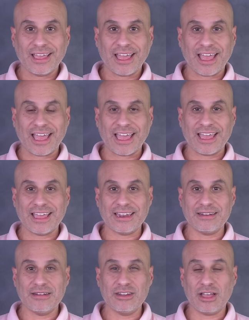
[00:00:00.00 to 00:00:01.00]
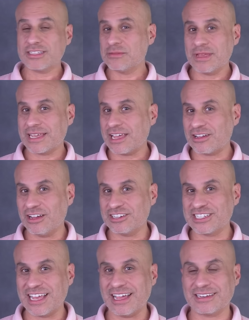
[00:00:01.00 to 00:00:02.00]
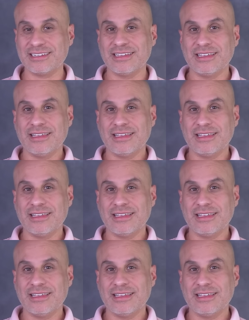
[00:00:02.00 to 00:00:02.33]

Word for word: and doesn't make eye contact?